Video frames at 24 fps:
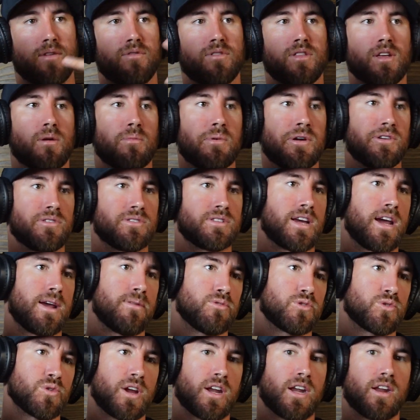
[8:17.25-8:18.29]
If you think about your
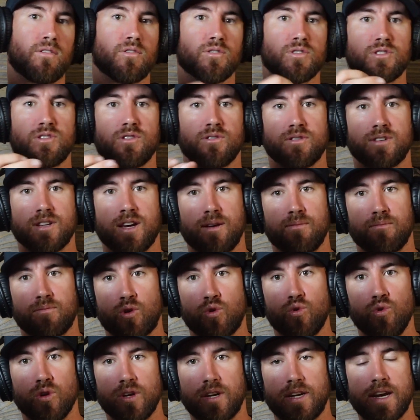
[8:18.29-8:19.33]
time training versus your time
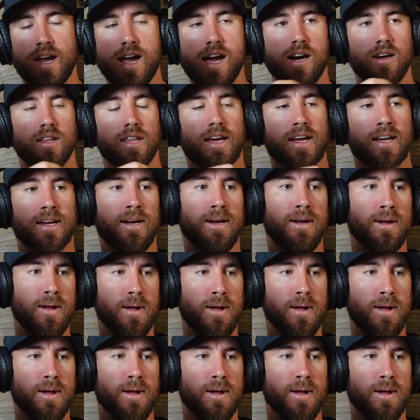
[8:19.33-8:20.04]
cooling down, like,